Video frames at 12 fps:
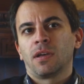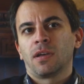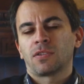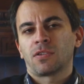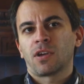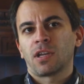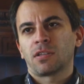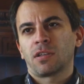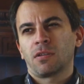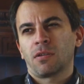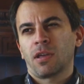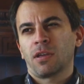as a
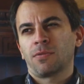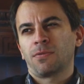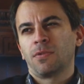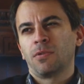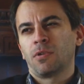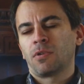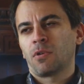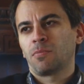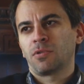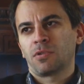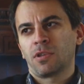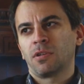writer you have fewer
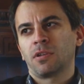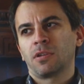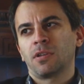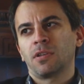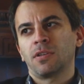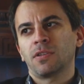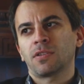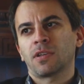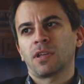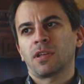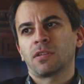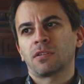opportunities
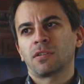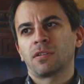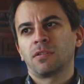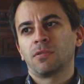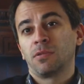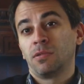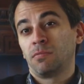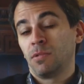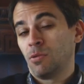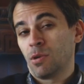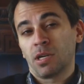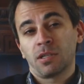and
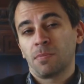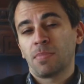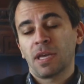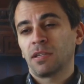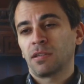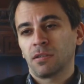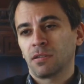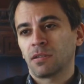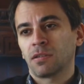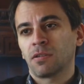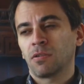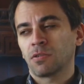you are dependent
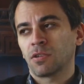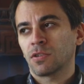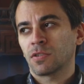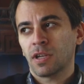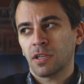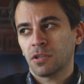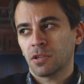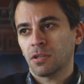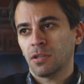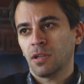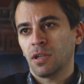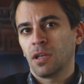on translation.
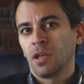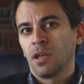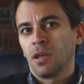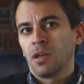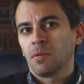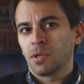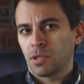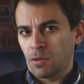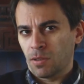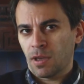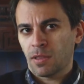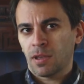But
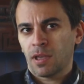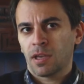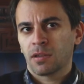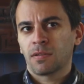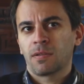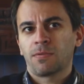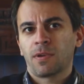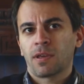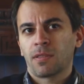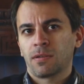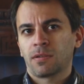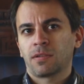on the other hand, the
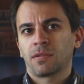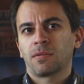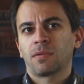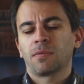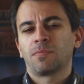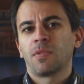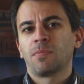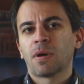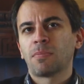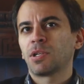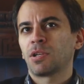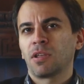fact that the
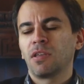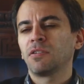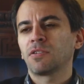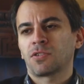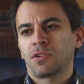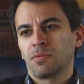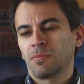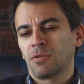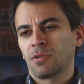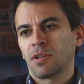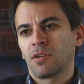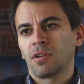publishing industry in
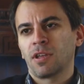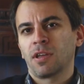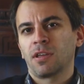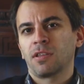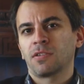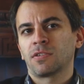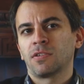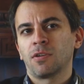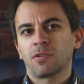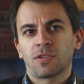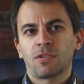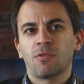Bulgaria is
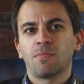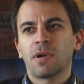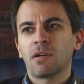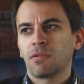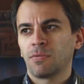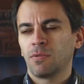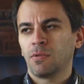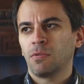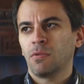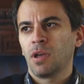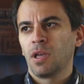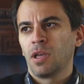not so powerful
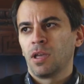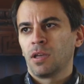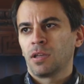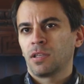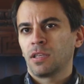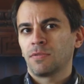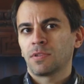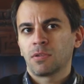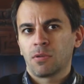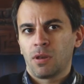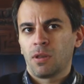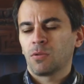gives
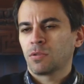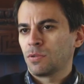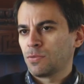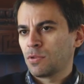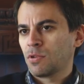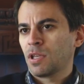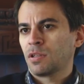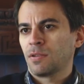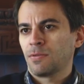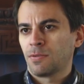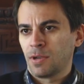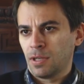you a lot of
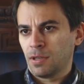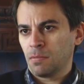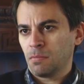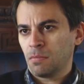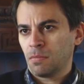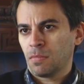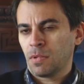creative freedom.